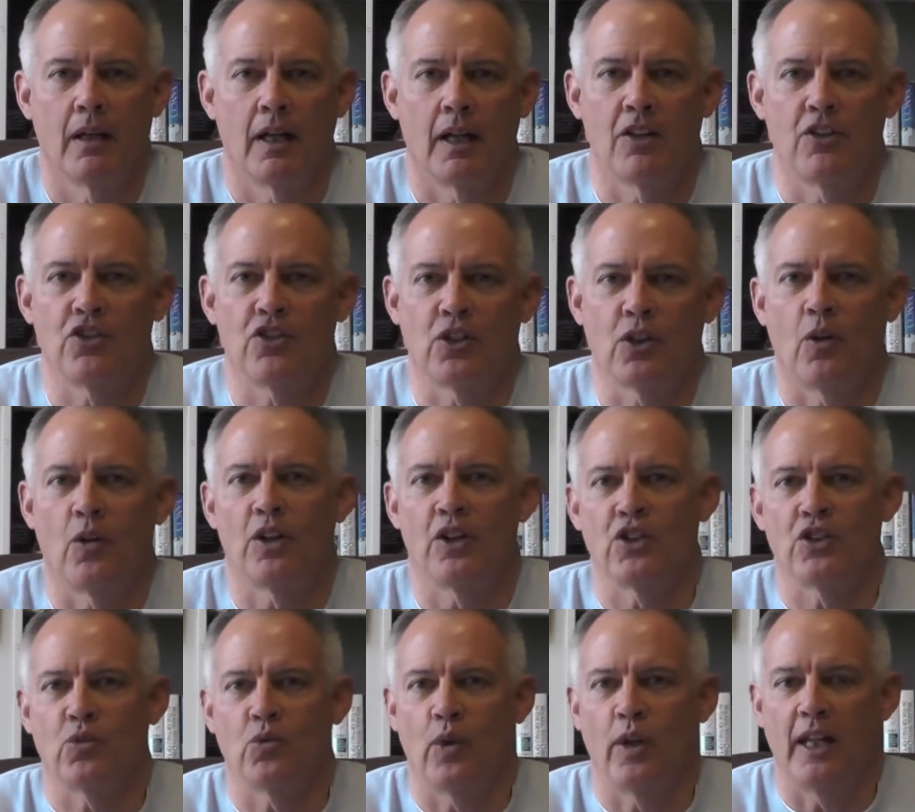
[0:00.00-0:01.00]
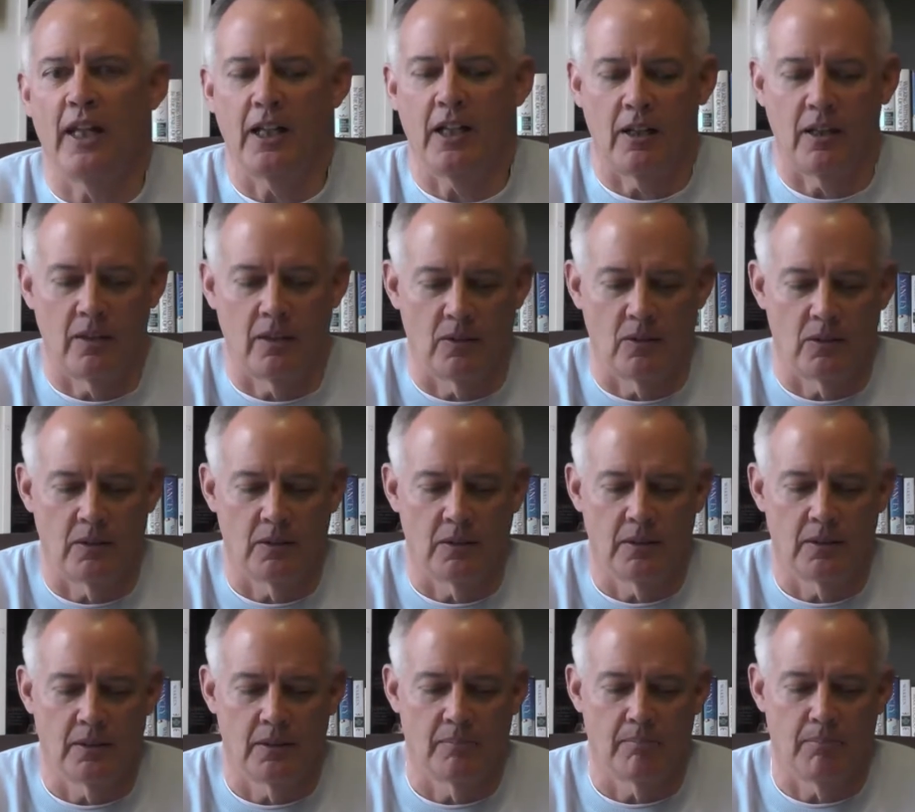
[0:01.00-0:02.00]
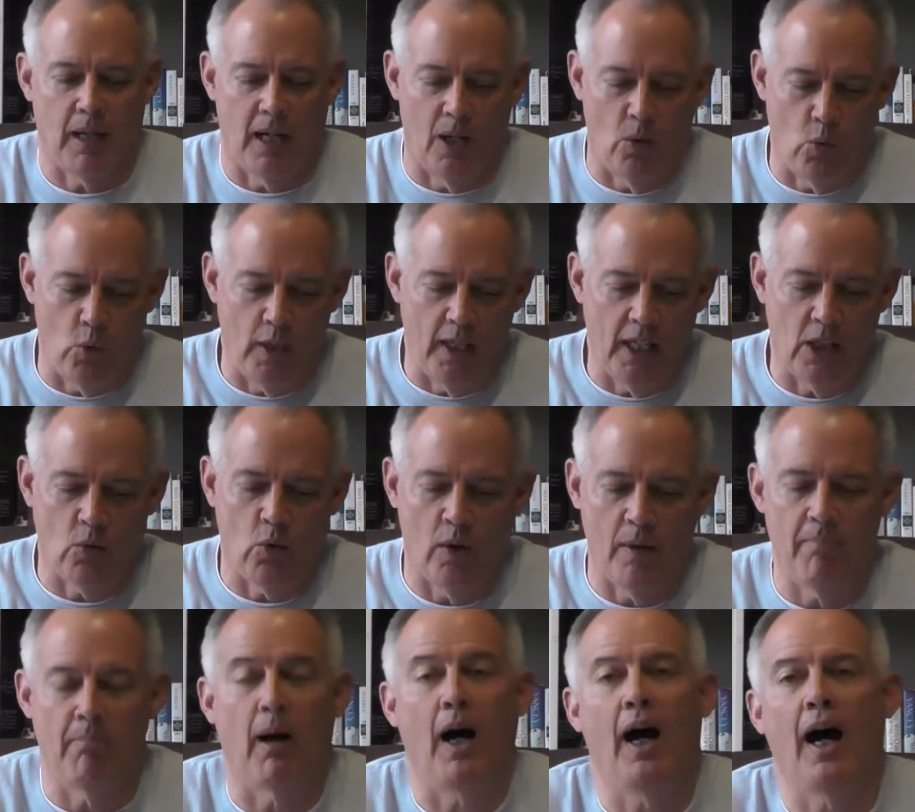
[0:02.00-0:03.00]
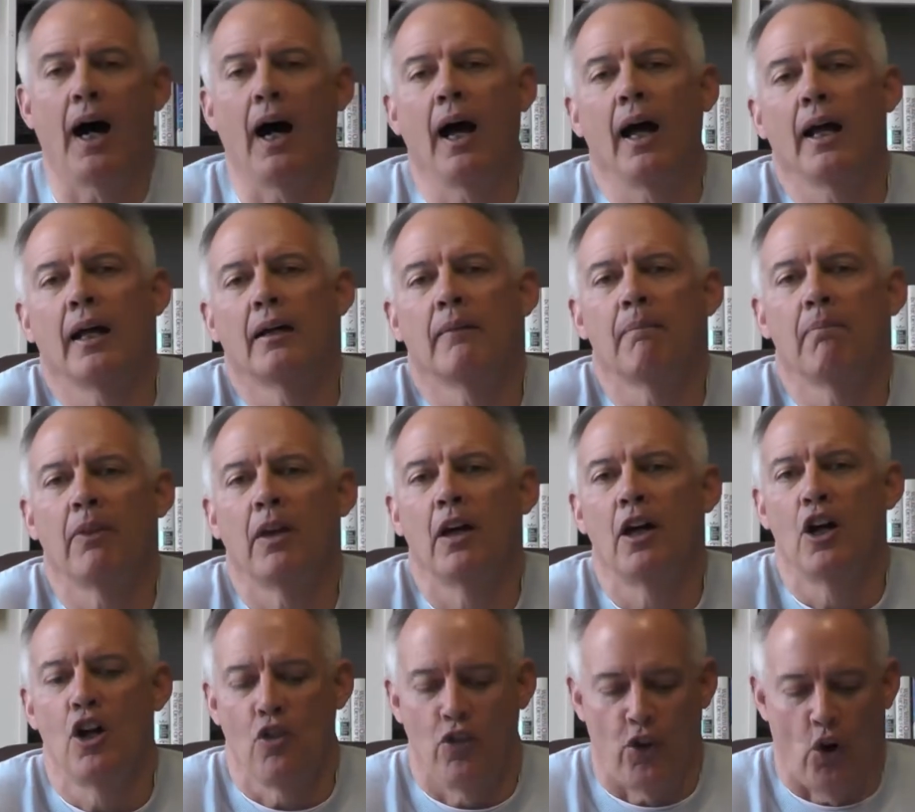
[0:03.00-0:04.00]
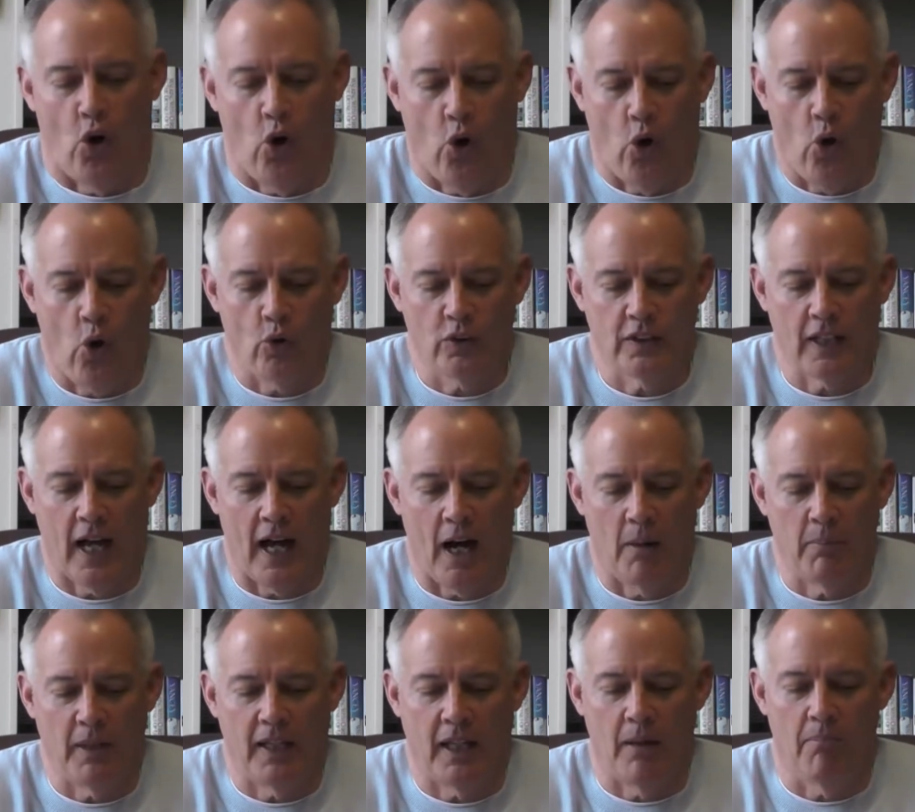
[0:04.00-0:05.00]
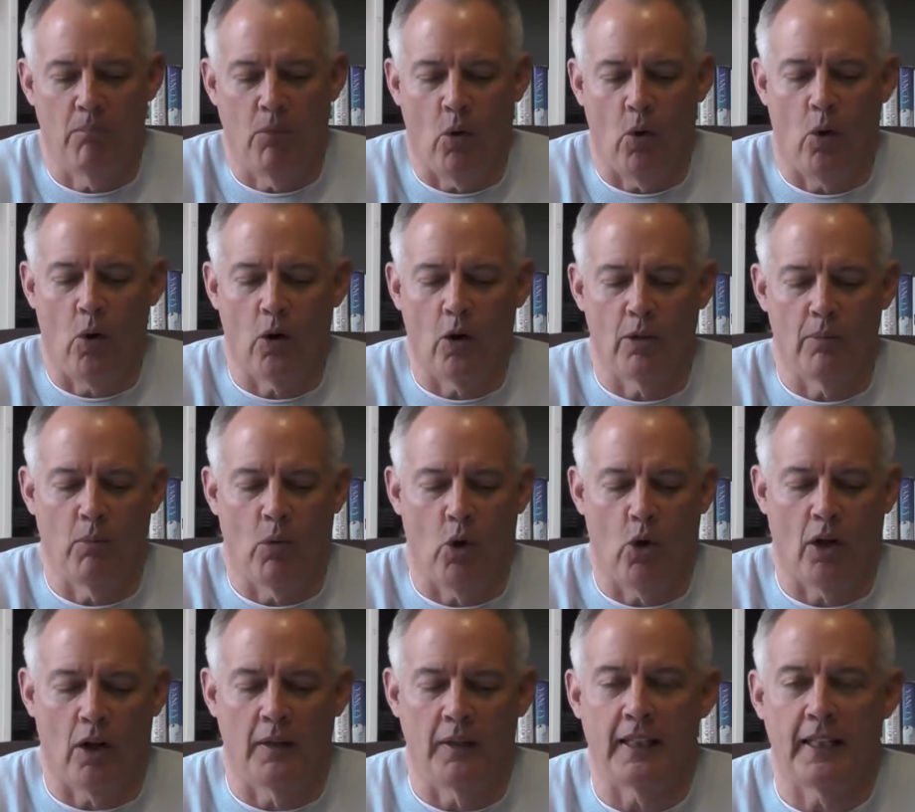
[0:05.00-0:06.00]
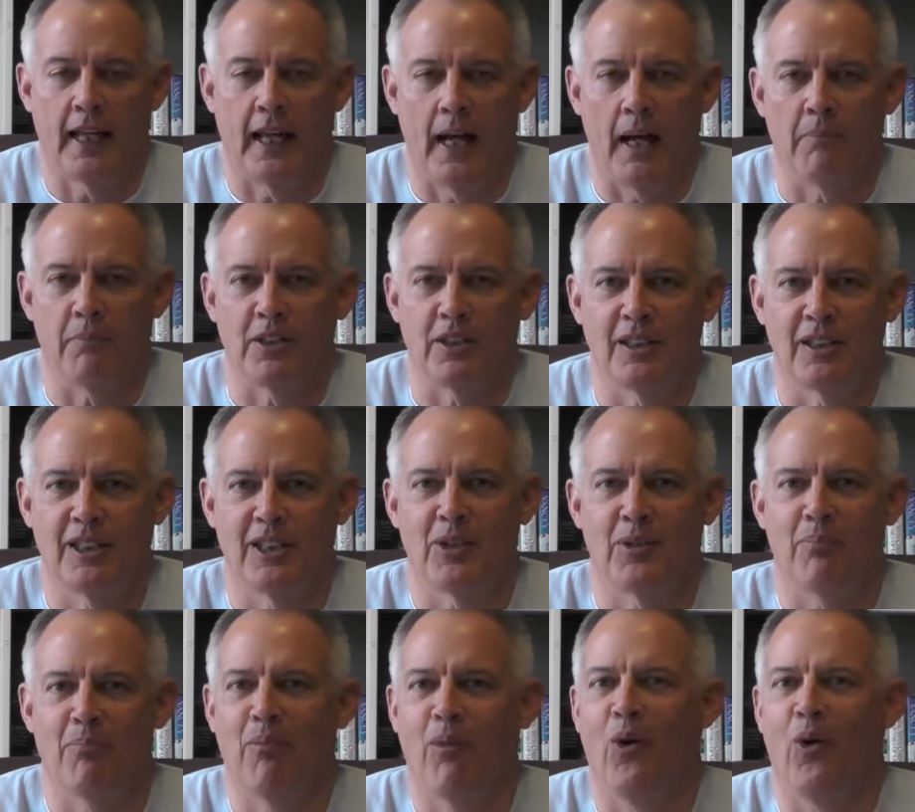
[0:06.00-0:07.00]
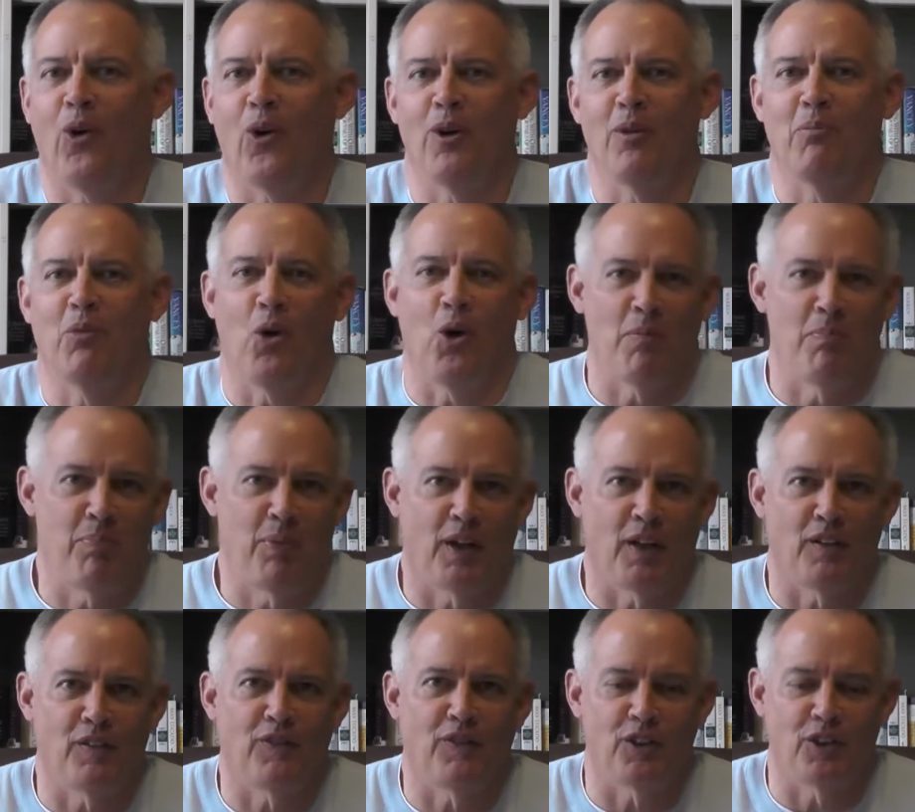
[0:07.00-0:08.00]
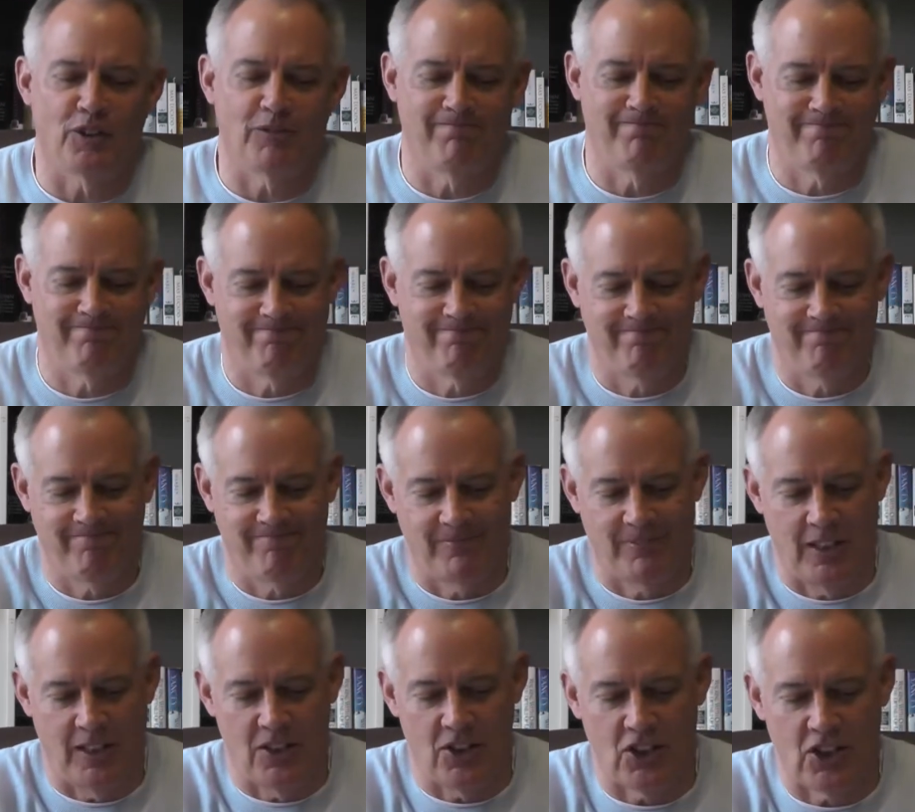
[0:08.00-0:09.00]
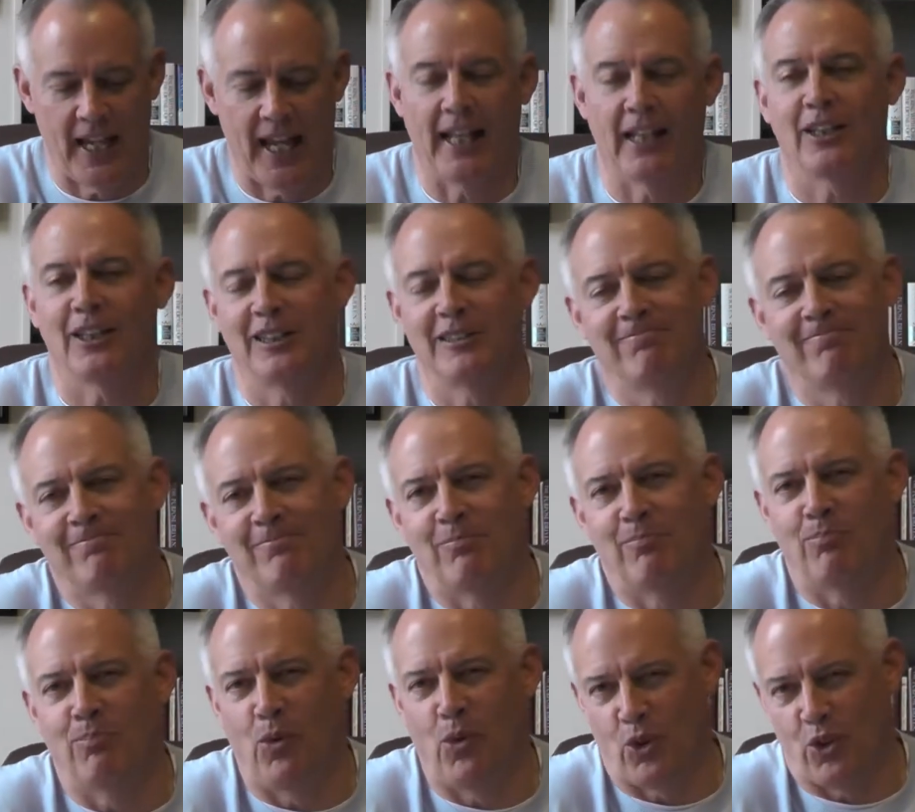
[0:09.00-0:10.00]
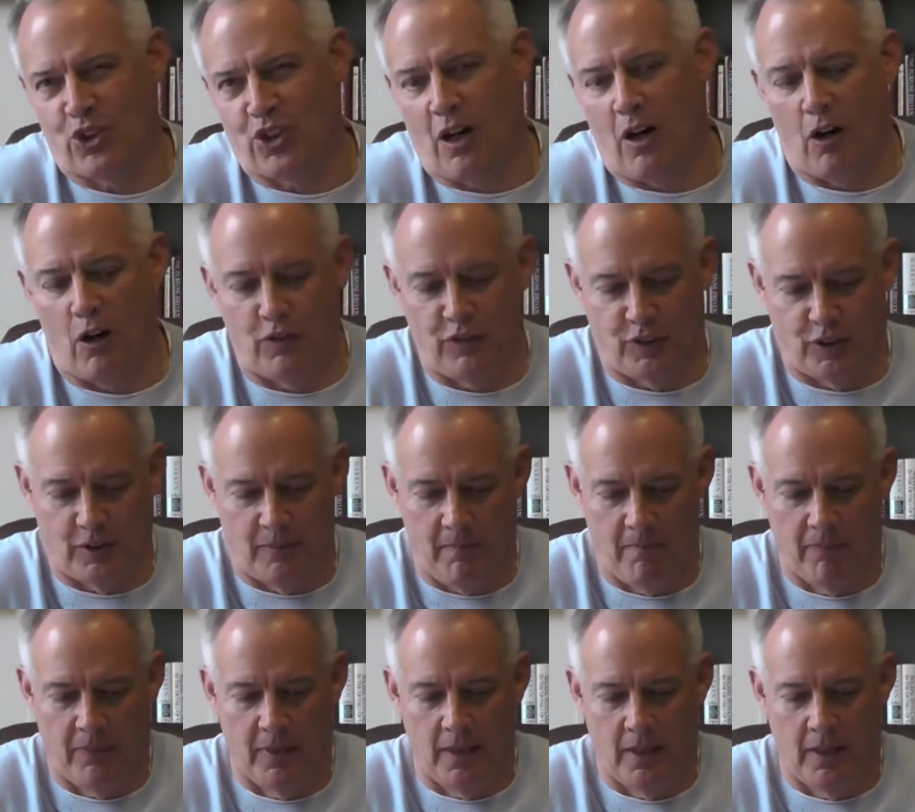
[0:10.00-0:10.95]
And so as week by week went by, the whole town became more and more unkept, more and more pitiful, and sadly, more sorrowful.